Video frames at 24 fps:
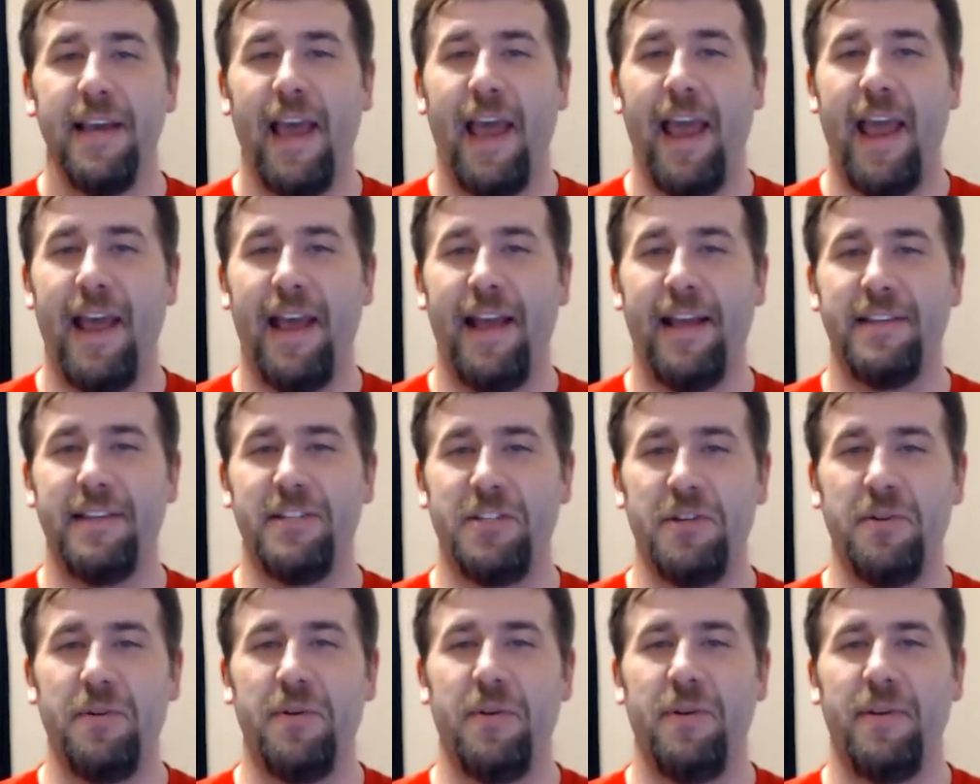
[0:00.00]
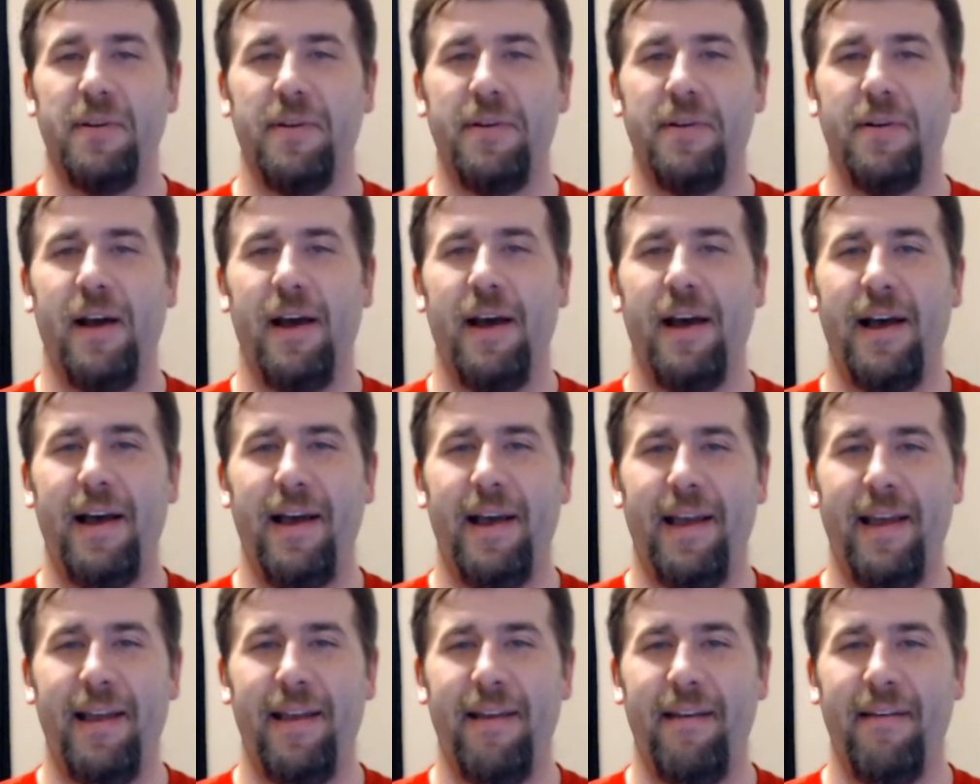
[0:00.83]
And she,
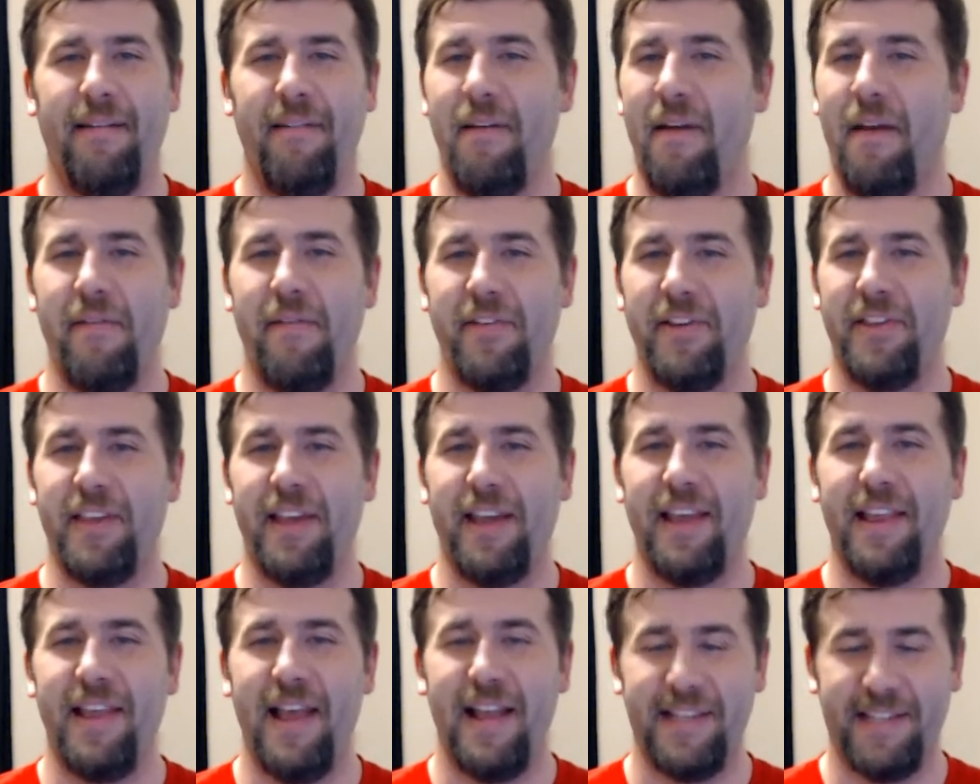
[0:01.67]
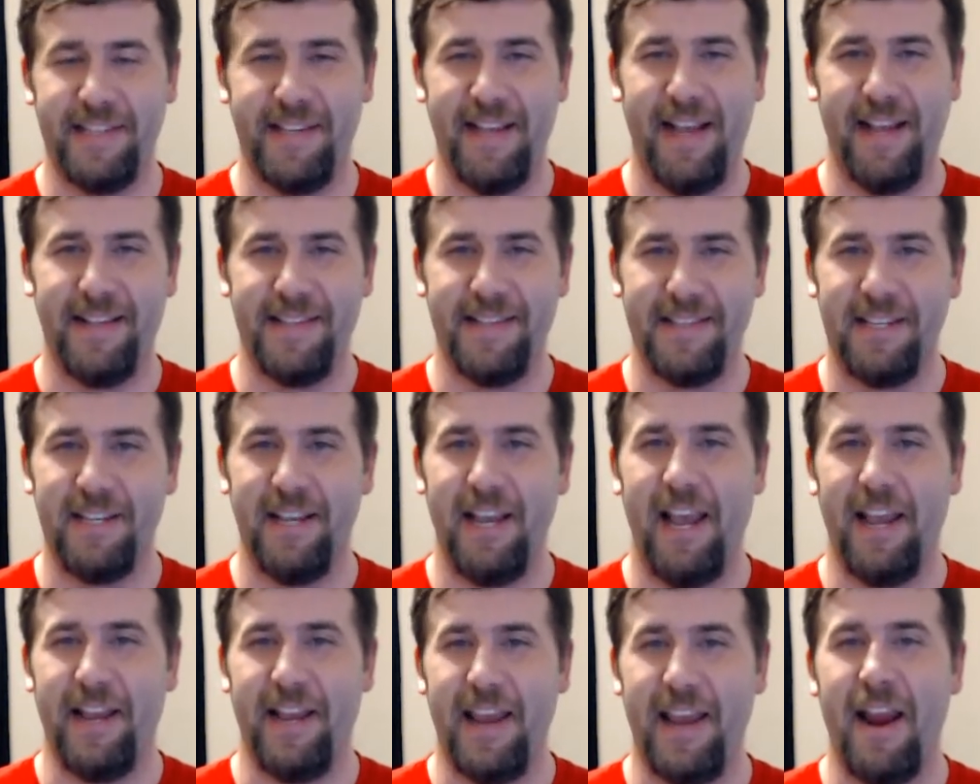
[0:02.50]
and everything in that sense.
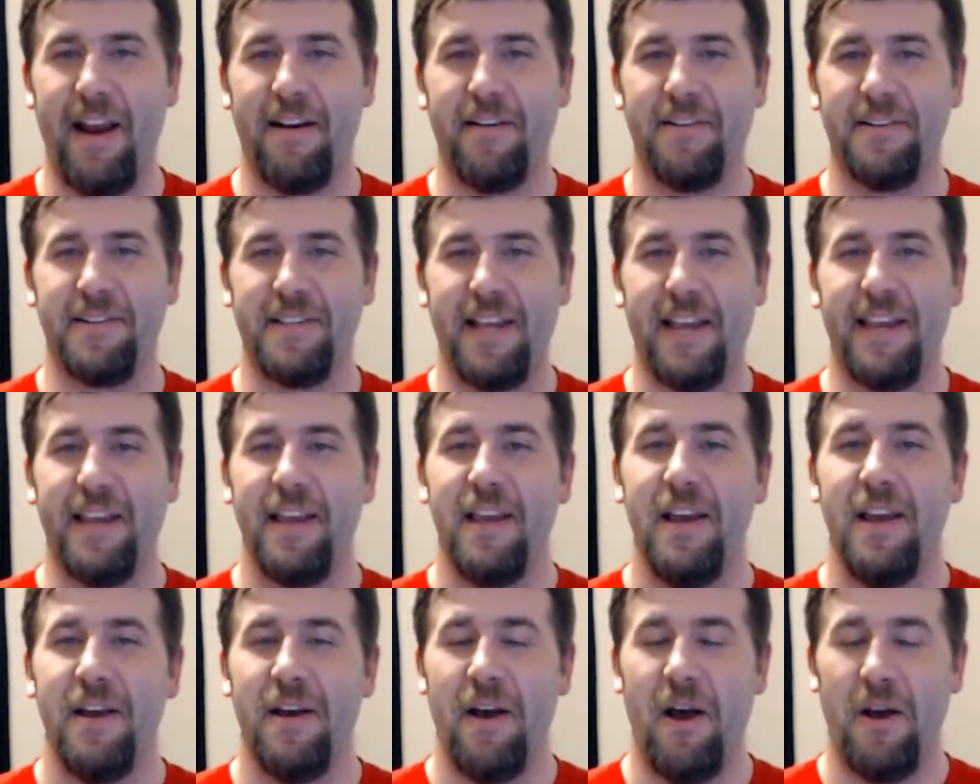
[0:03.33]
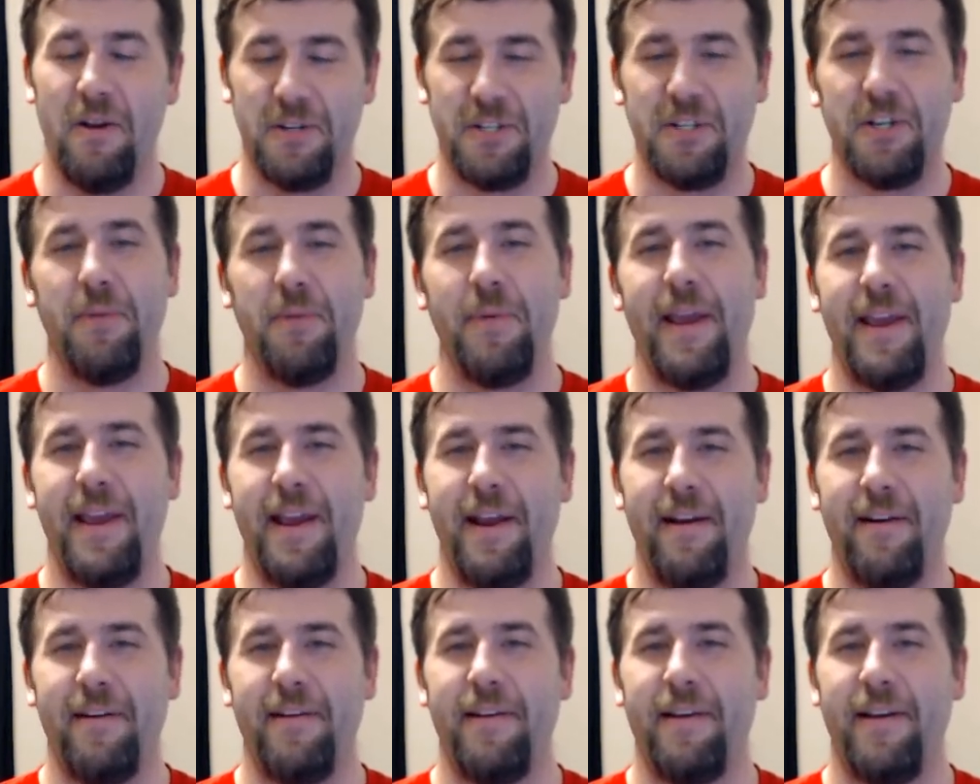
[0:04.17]
And Karen's like, oh, she'll be
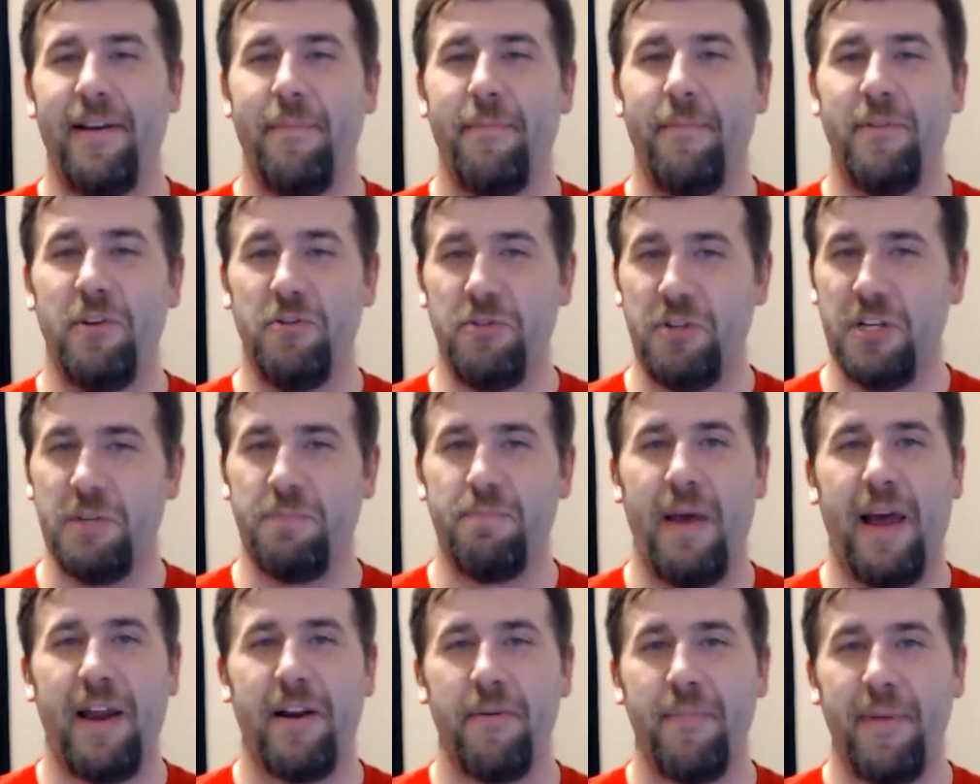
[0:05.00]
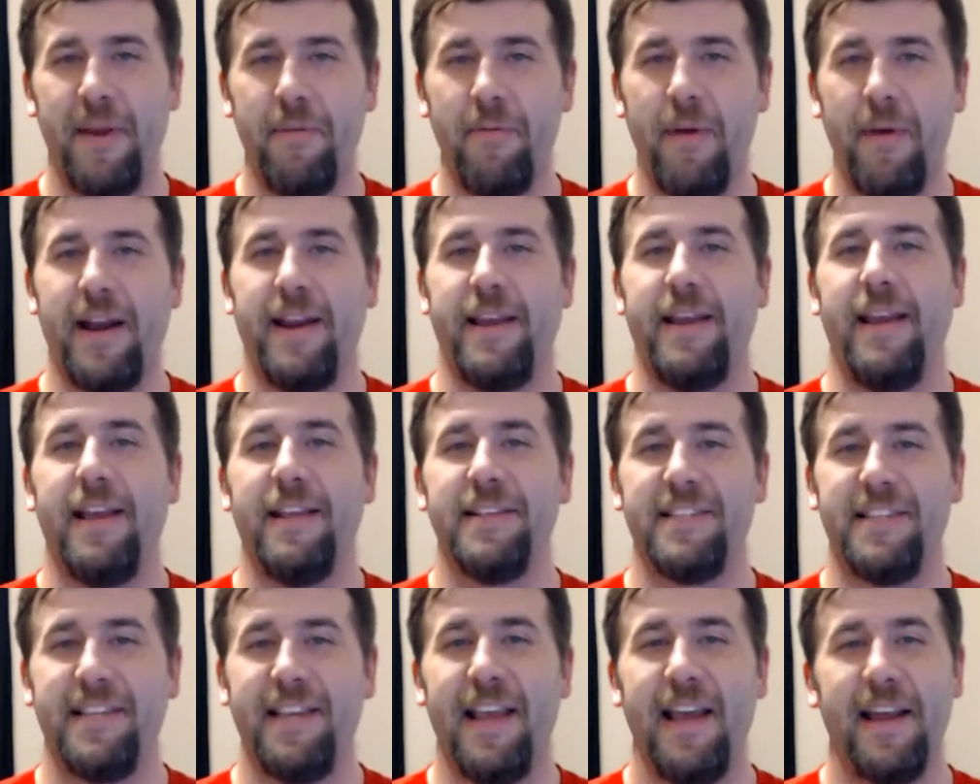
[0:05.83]
here. You just better be ready.
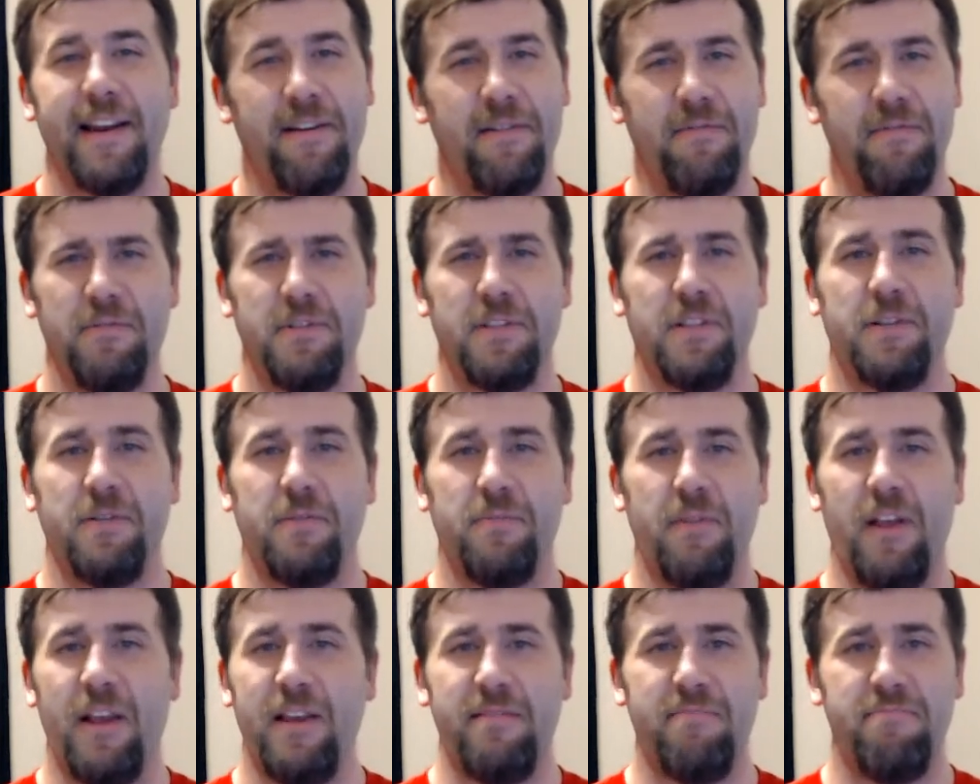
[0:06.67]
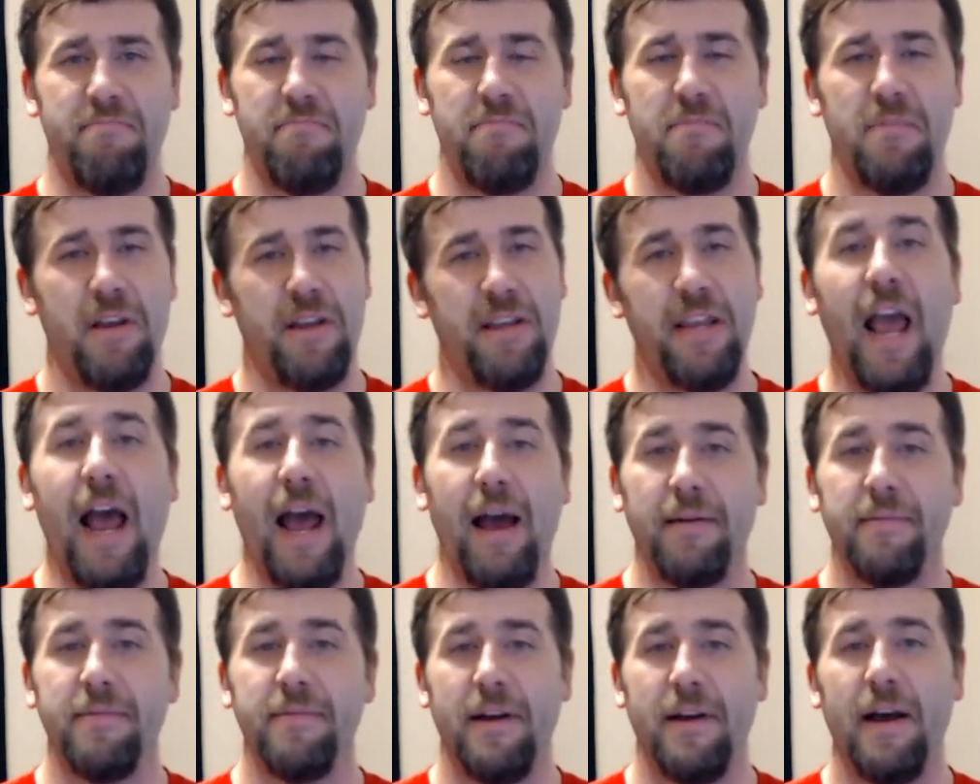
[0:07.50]
And Sienna was like,
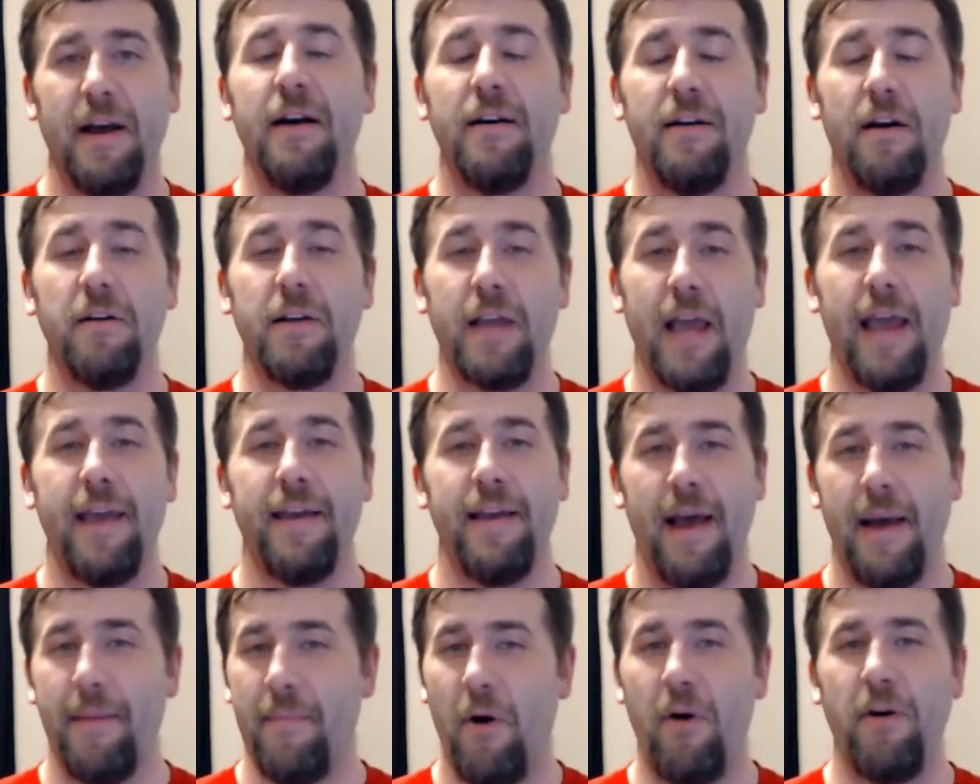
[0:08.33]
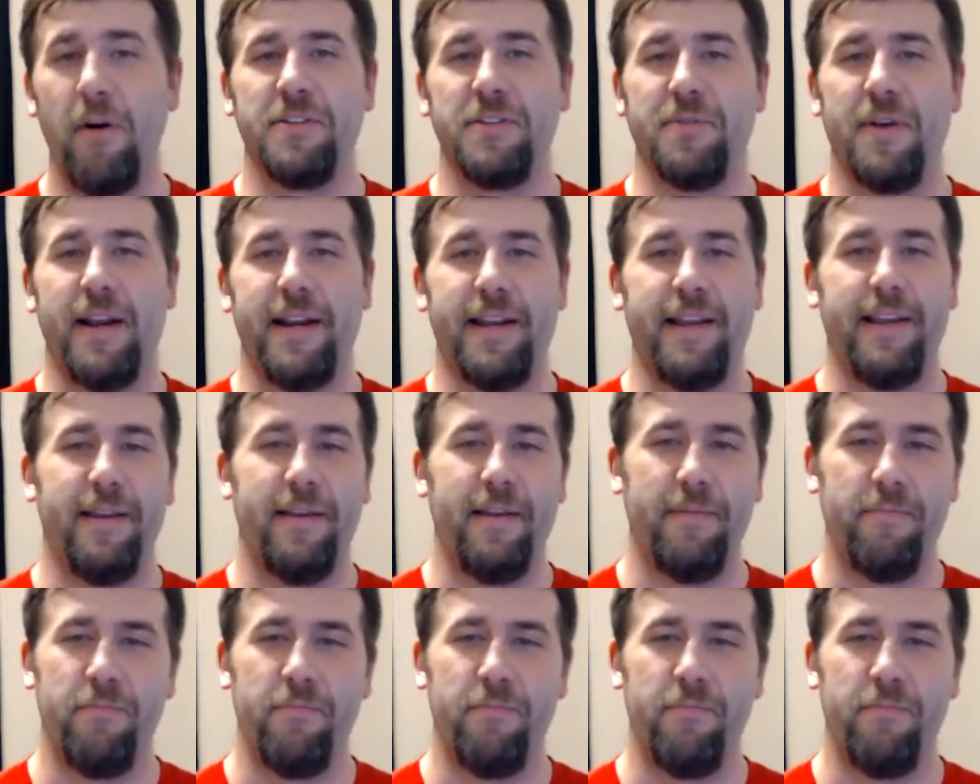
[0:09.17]
yeah, okay, I'm always ready.